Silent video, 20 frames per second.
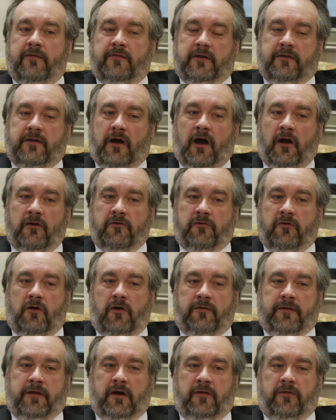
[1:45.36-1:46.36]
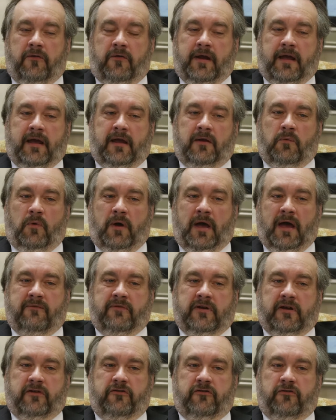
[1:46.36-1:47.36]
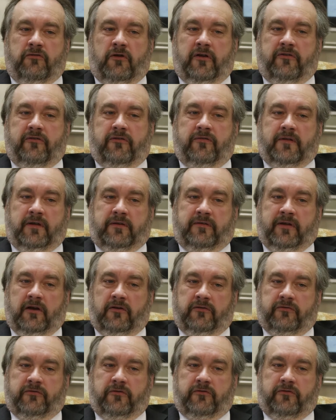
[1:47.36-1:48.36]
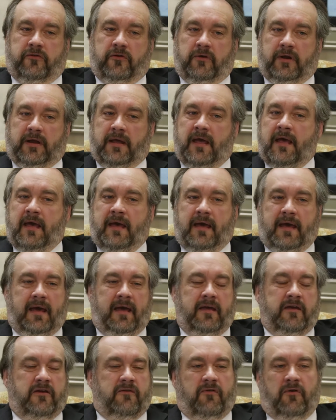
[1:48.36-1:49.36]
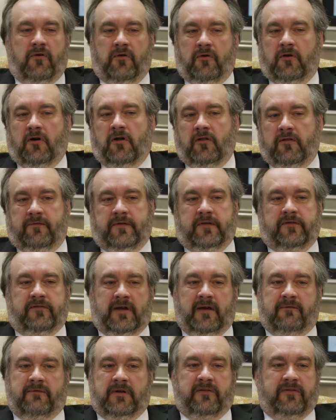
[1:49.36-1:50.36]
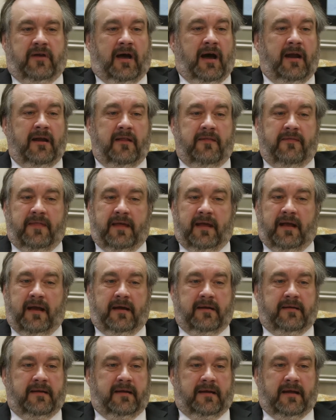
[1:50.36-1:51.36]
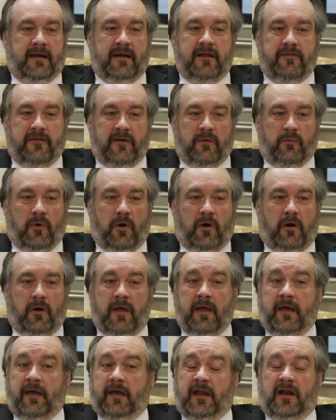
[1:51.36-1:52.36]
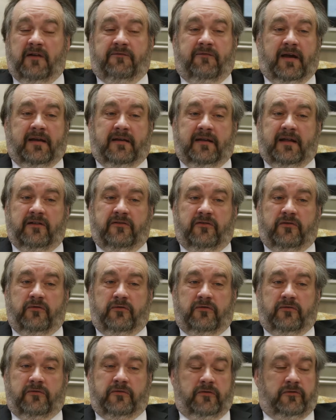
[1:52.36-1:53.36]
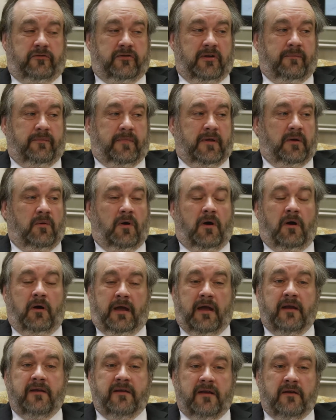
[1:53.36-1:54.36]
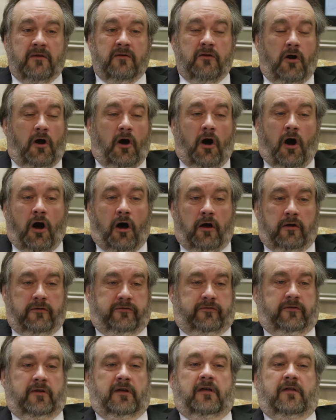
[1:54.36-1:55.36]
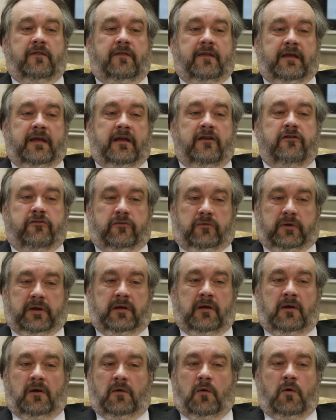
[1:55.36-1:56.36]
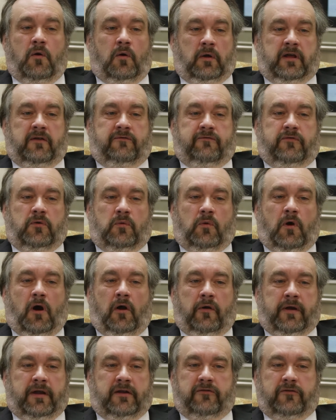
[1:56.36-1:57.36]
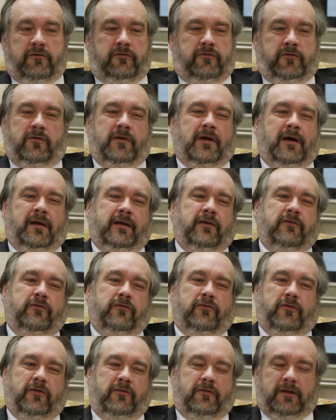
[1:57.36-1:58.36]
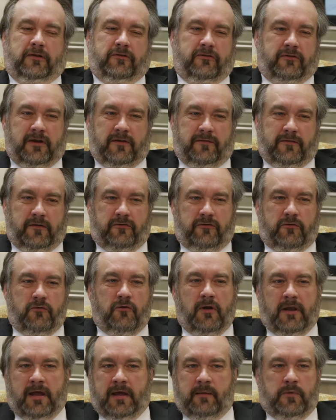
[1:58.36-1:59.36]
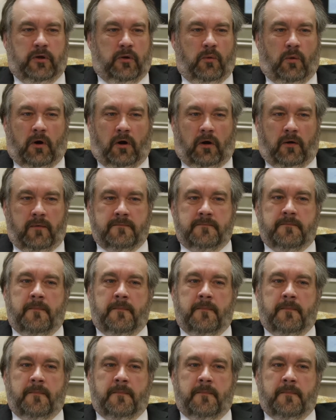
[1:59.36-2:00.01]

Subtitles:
The doctor, on the other hand, will have an instruction that tells the jury, hey, you've heard all of this evidence. I didn't think I did anything wrong, and if I did do something wrong, it didn't cause the injury. Or if you are injured, you're not injured to the extent that you claim you are.